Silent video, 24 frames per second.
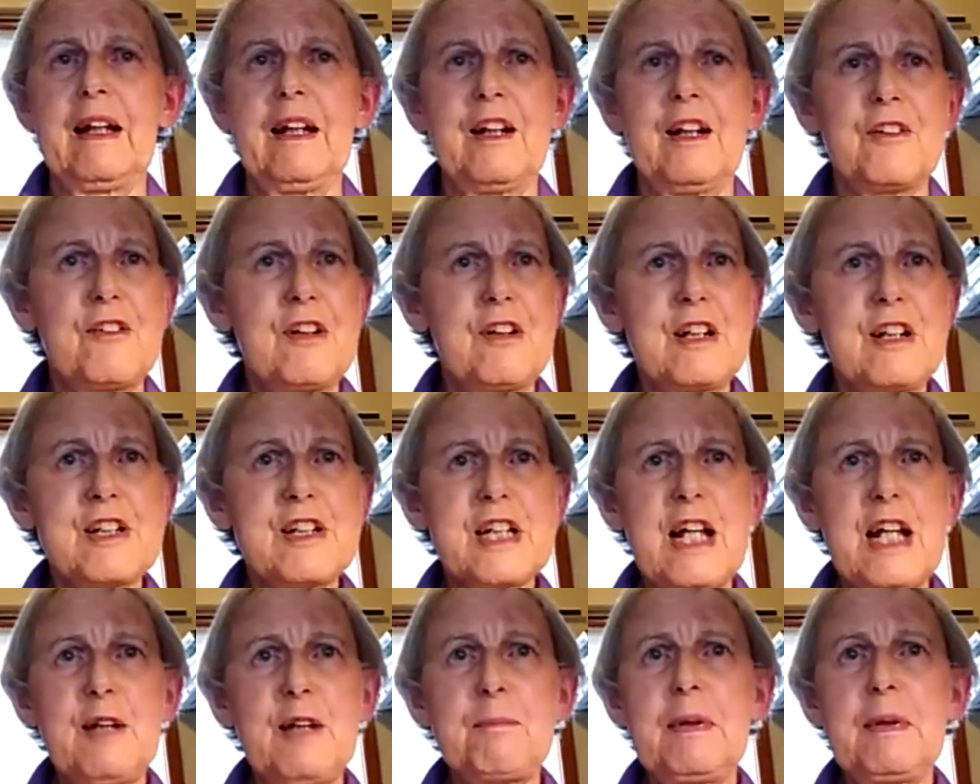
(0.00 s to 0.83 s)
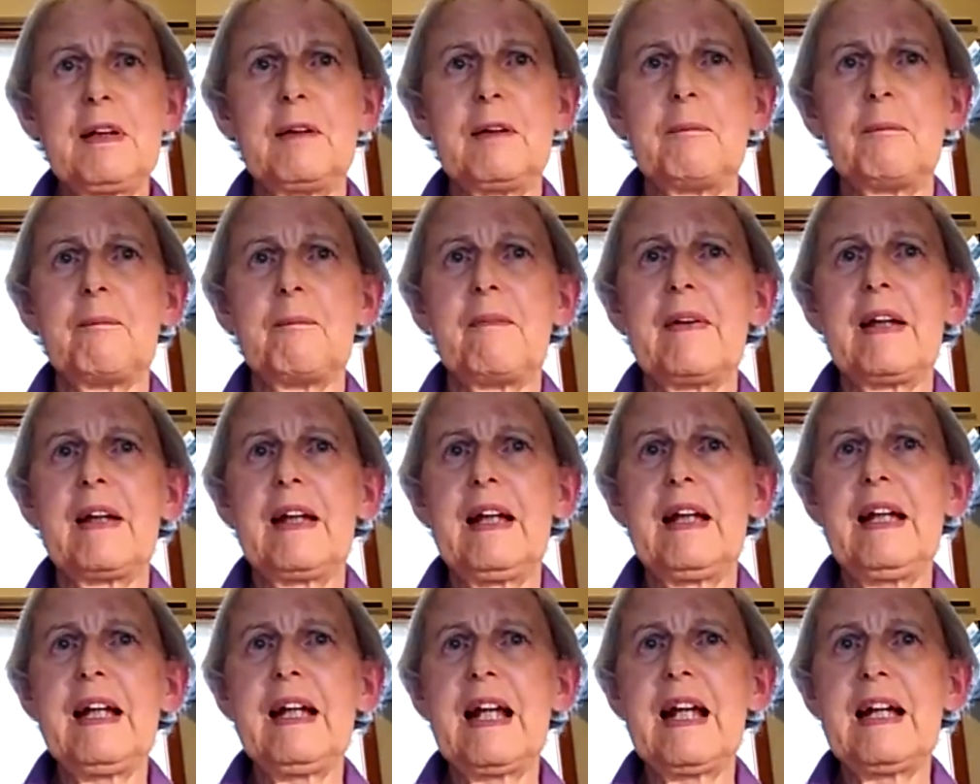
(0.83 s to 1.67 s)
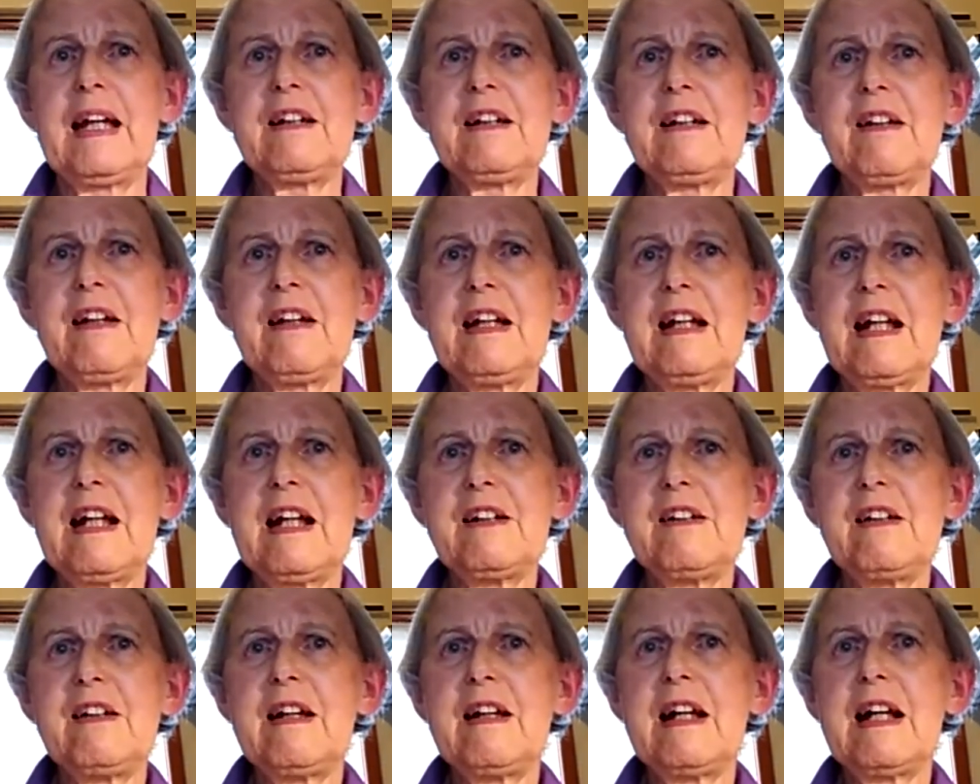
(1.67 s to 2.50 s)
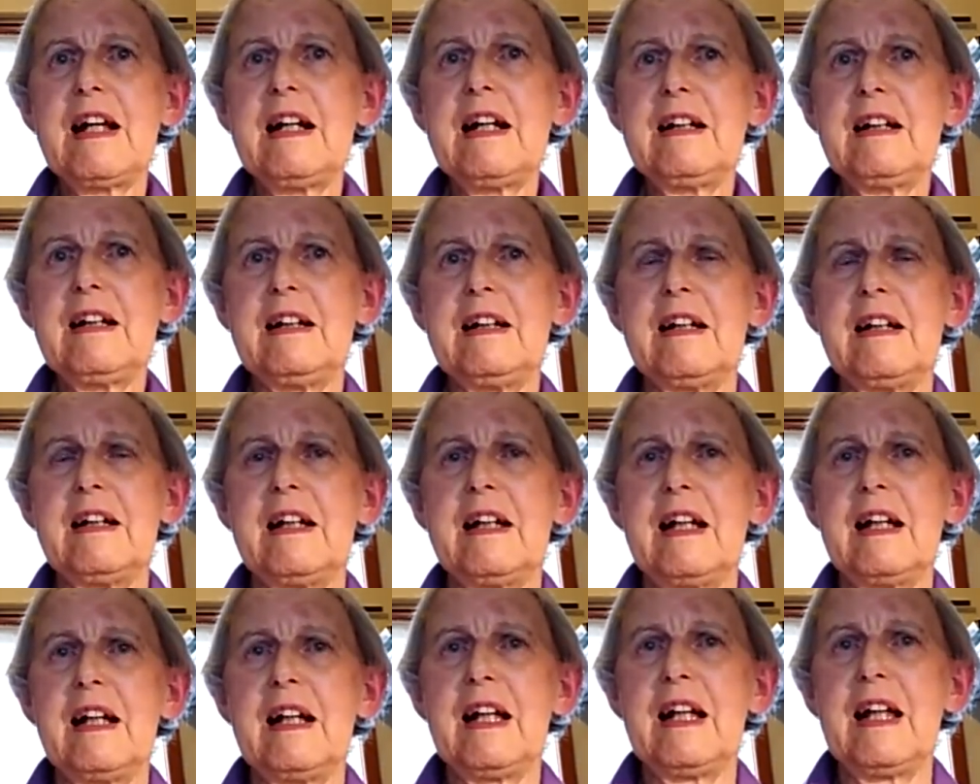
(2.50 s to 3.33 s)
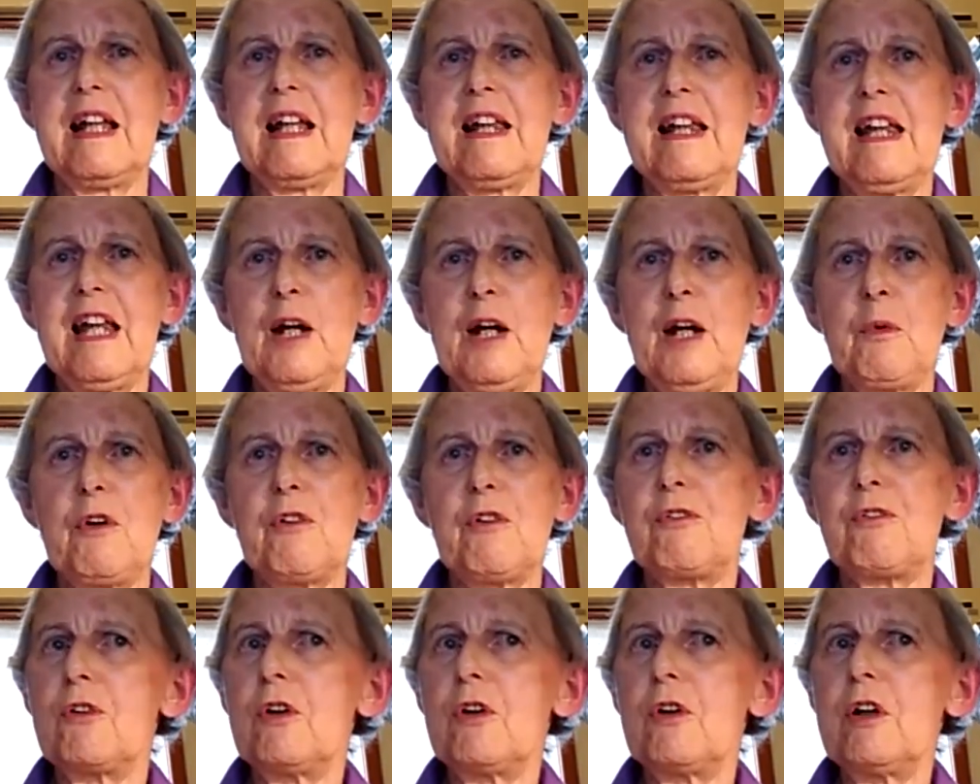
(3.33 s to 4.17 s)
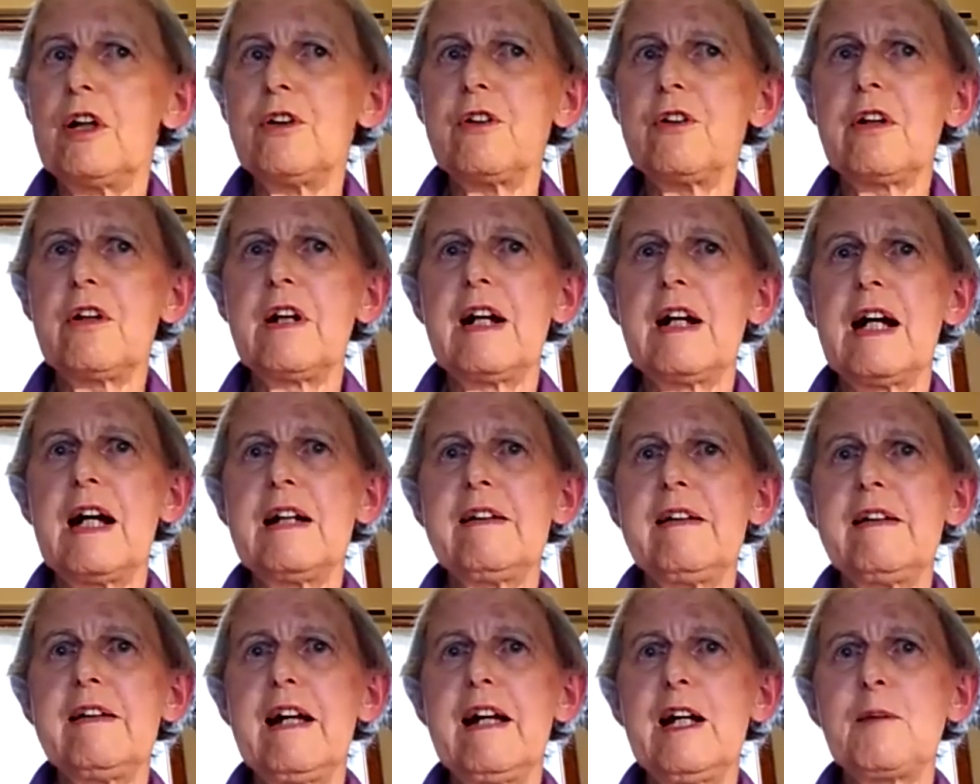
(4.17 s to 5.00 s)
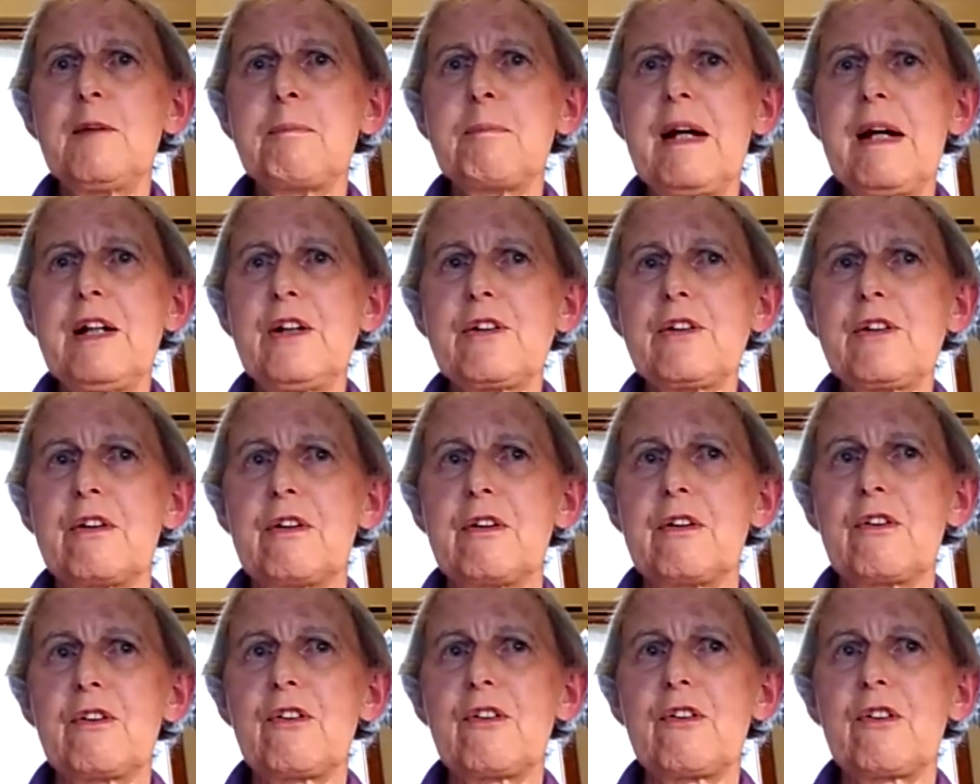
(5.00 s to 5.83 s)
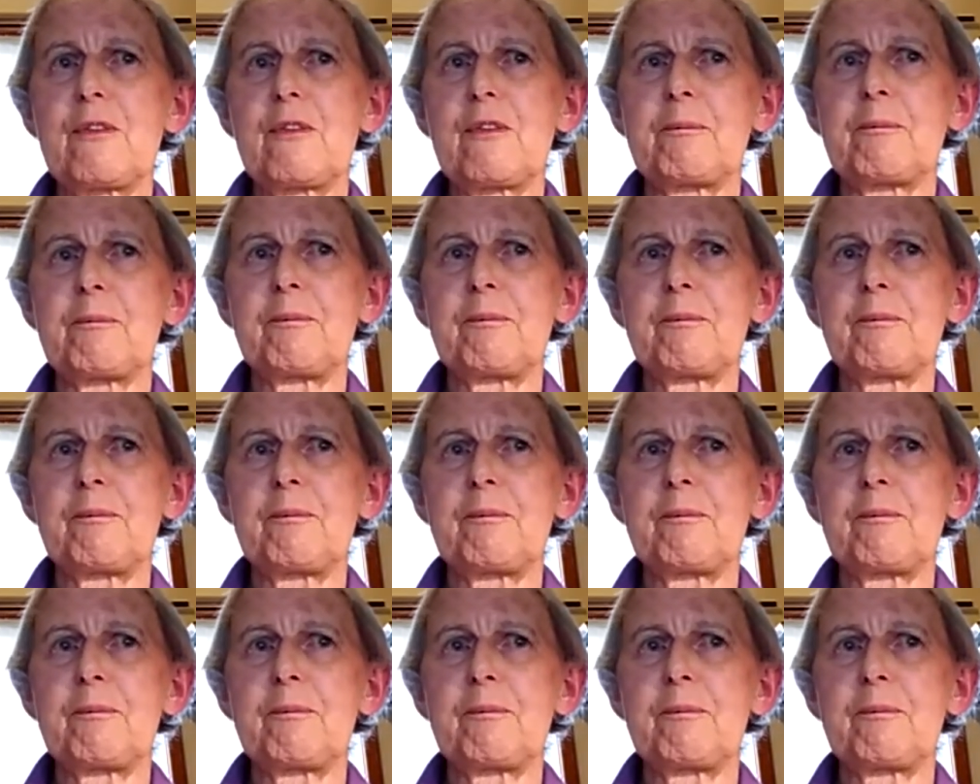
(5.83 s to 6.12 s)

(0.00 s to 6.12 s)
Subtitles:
For example, in 1889, there were 498 patients.